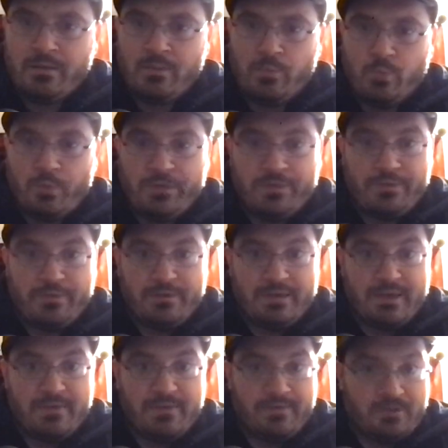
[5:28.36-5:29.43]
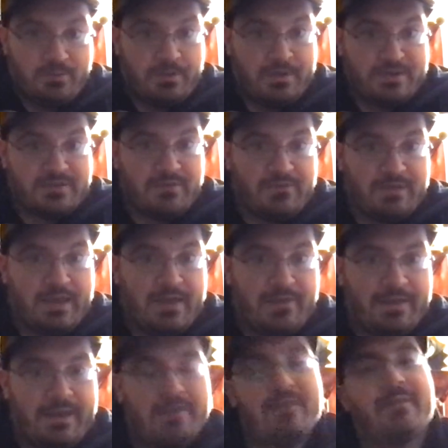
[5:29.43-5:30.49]
with the creation of the
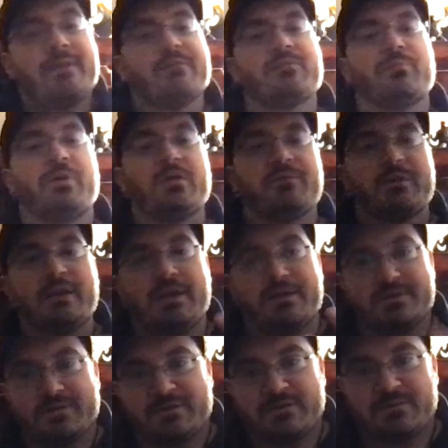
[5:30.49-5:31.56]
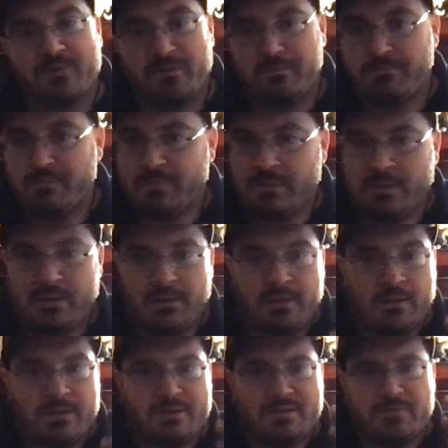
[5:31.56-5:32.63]
alien, and then some modifications from
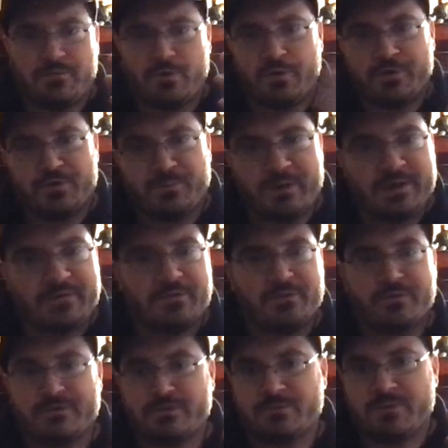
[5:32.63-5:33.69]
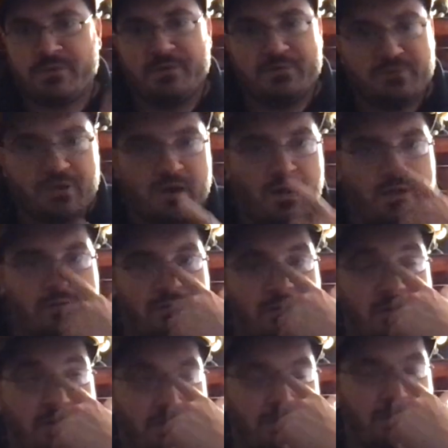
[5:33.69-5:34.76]
different art directors and Ridley Scott
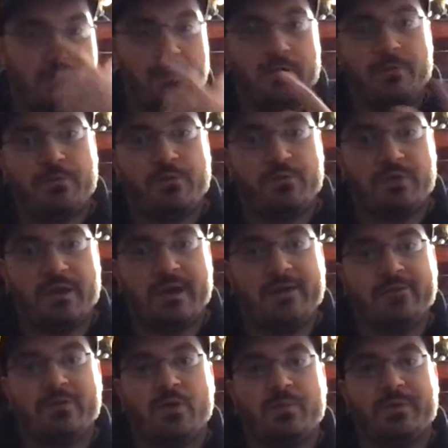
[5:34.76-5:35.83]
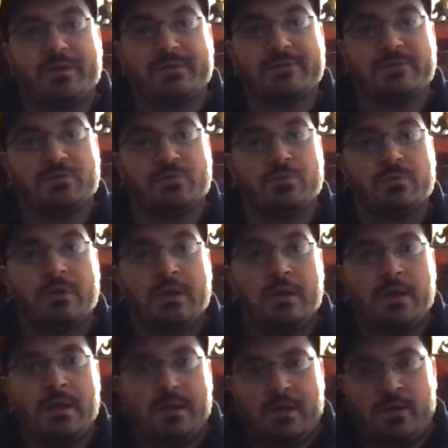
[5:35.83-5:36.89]
and all those guys helping to
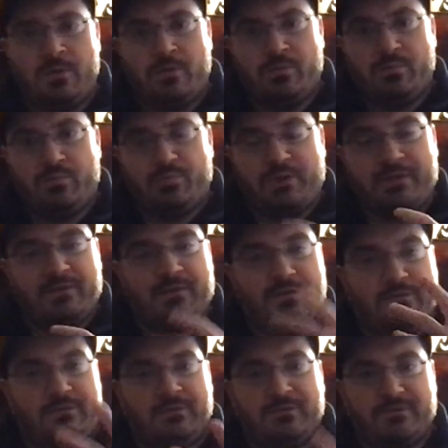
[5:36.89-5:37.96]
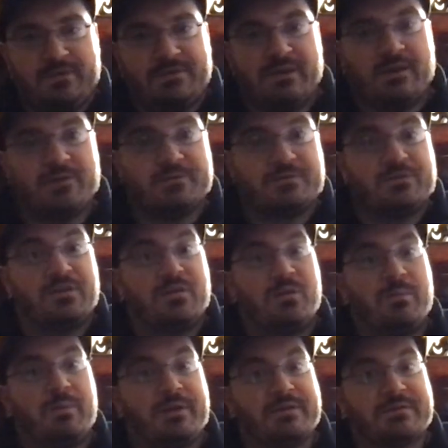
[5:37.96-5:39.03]
bring this character to the
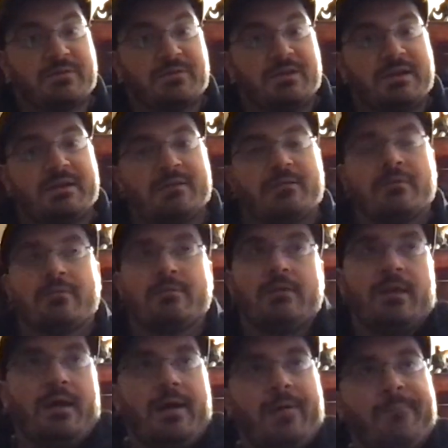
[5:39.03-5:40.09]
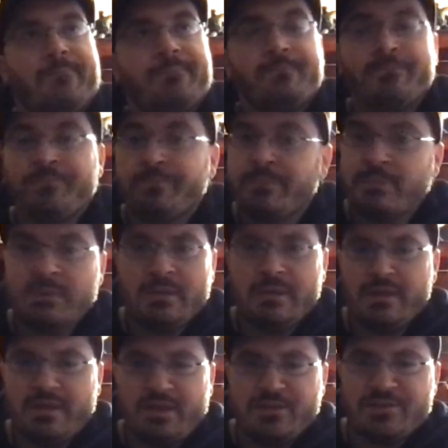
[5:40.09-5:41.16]
big screen. And
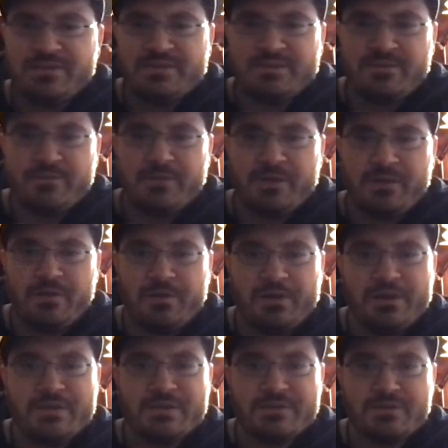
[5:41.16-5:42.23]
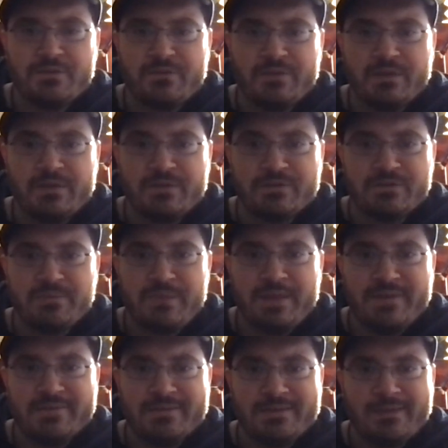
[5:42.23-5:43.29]
just the different incarnations over the years is
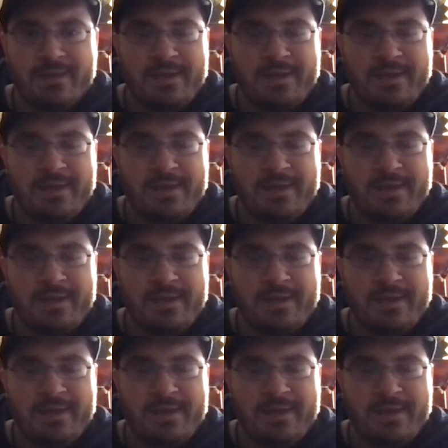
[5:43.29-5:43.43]
amazing.